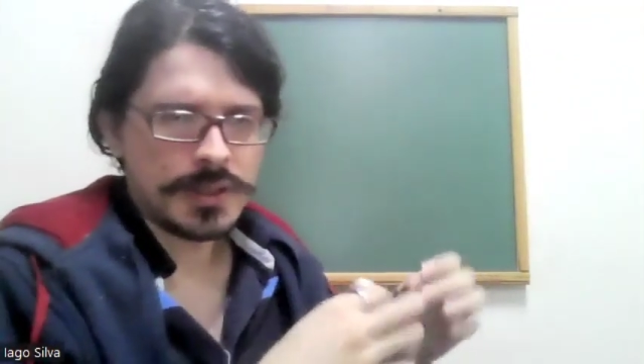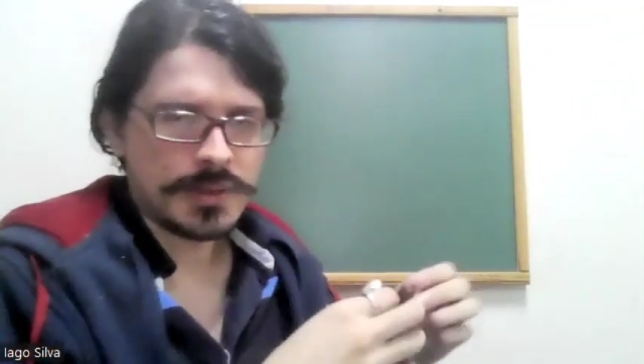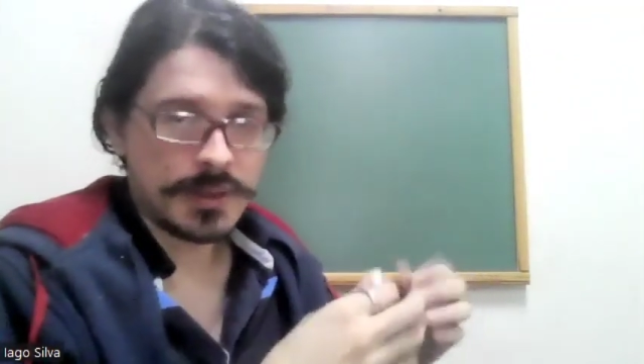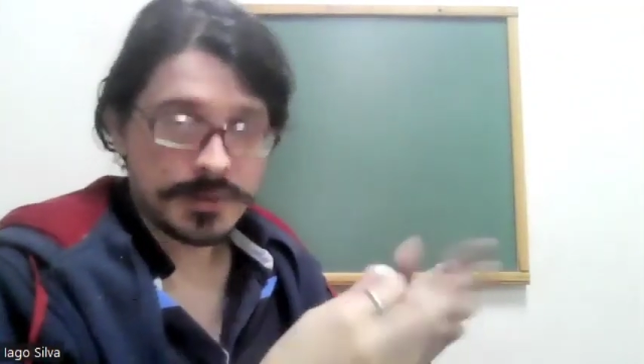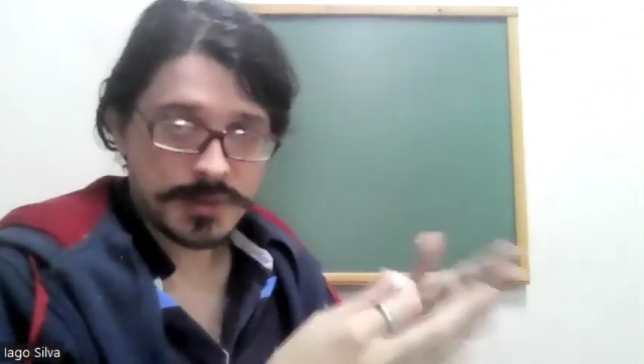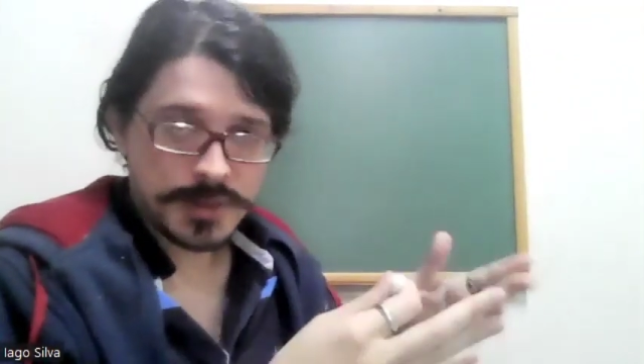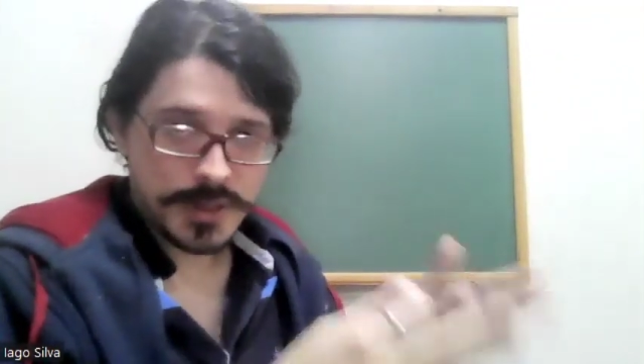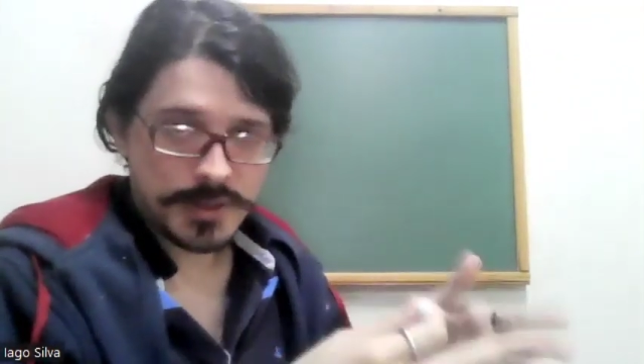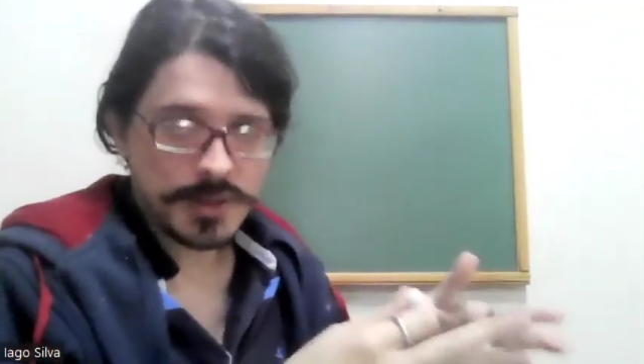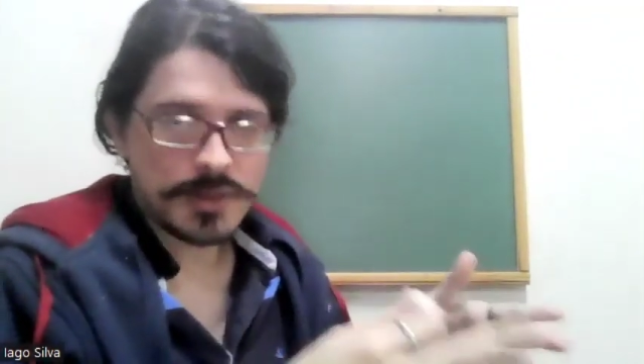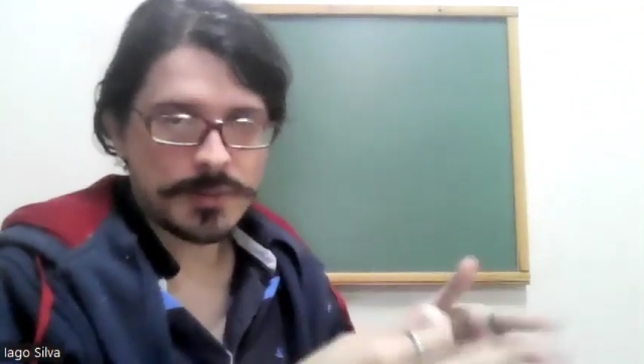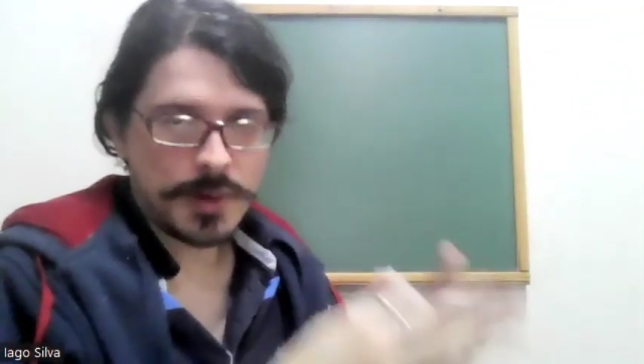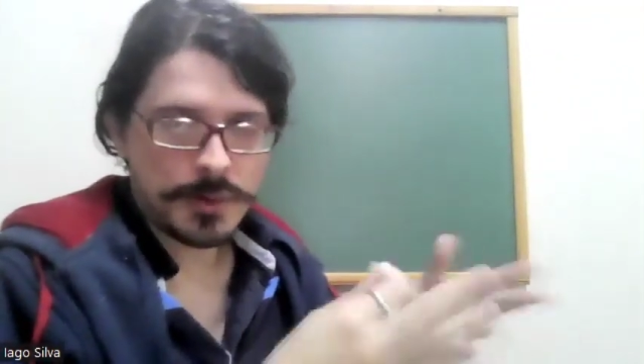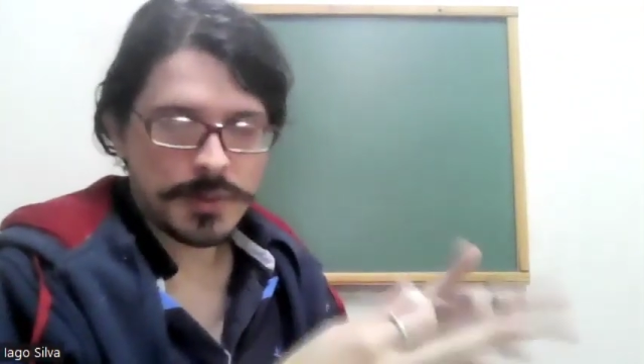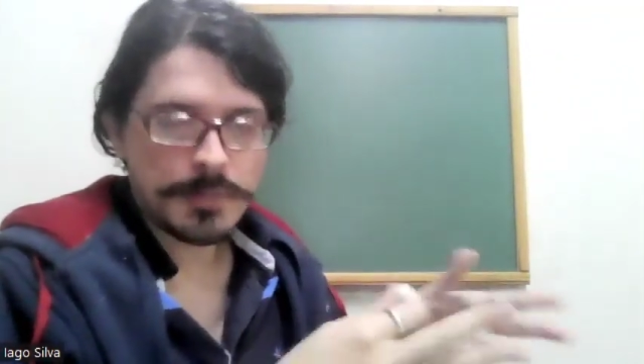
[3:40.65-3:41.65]
there's this
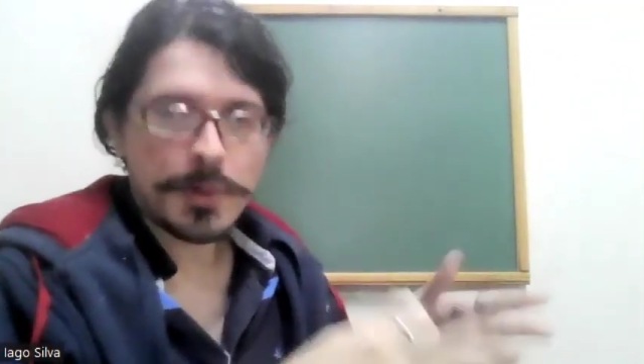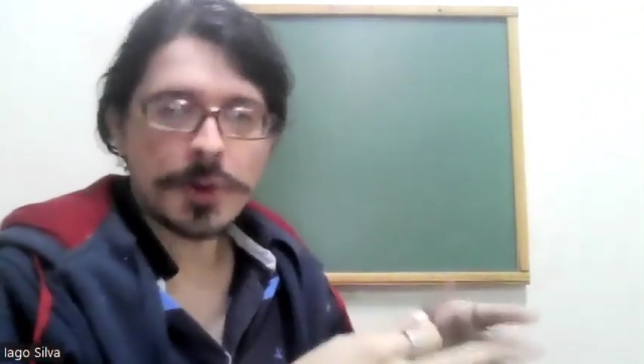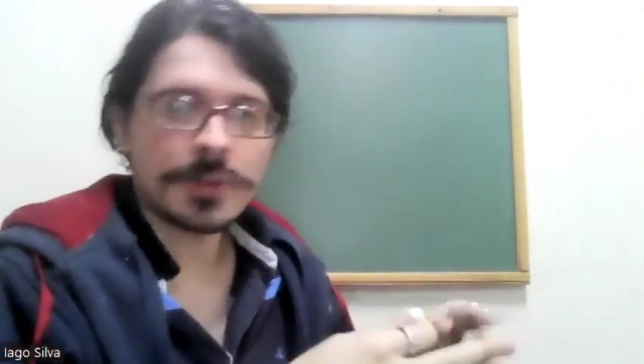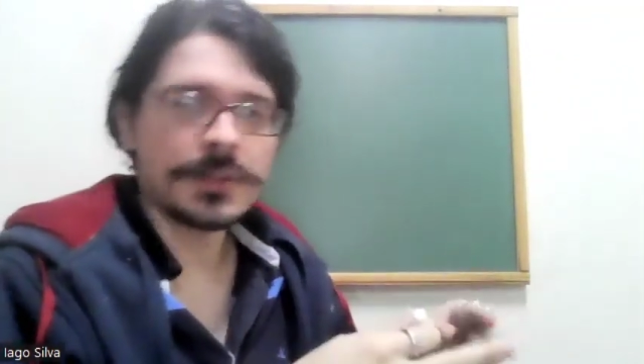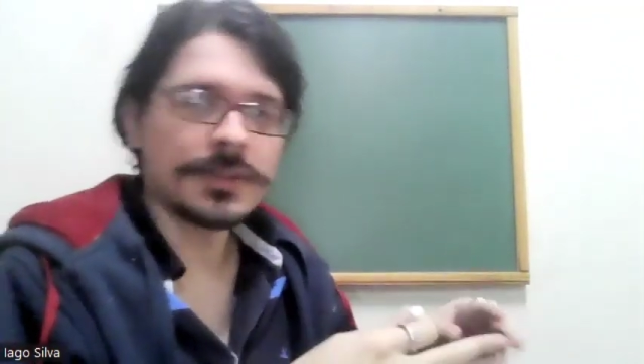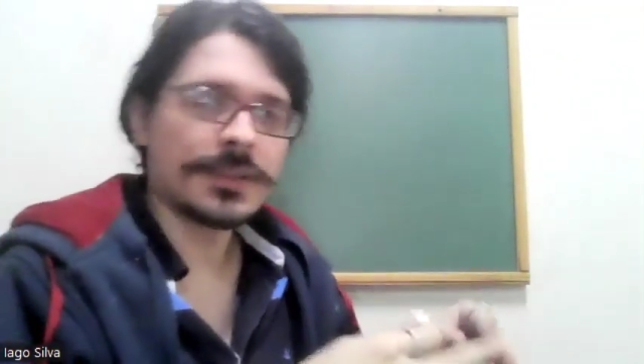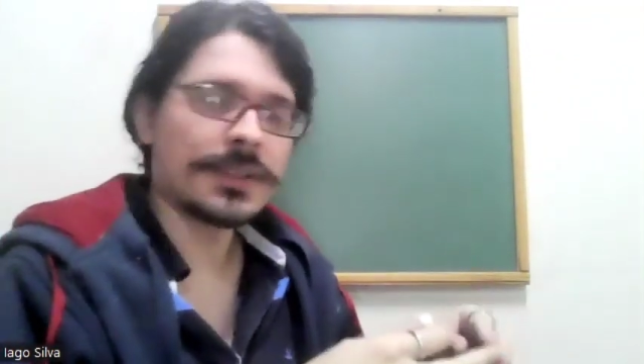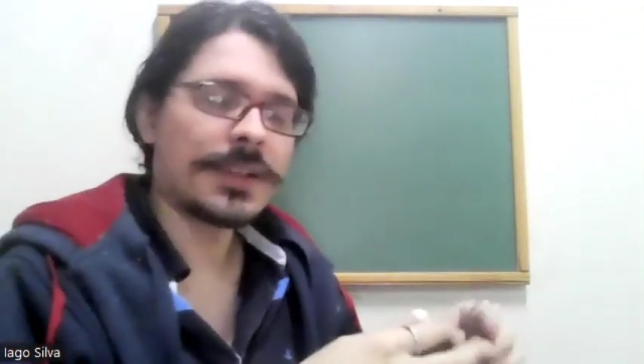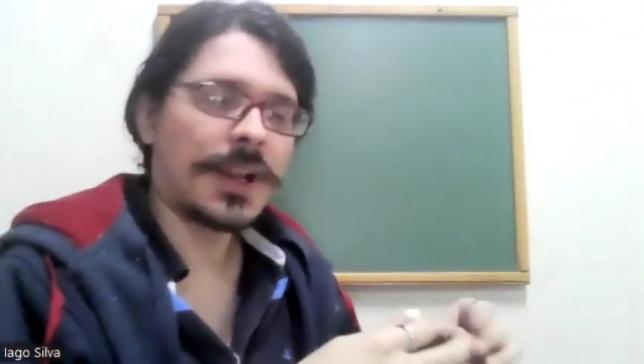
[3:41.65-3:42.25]
idea very important in the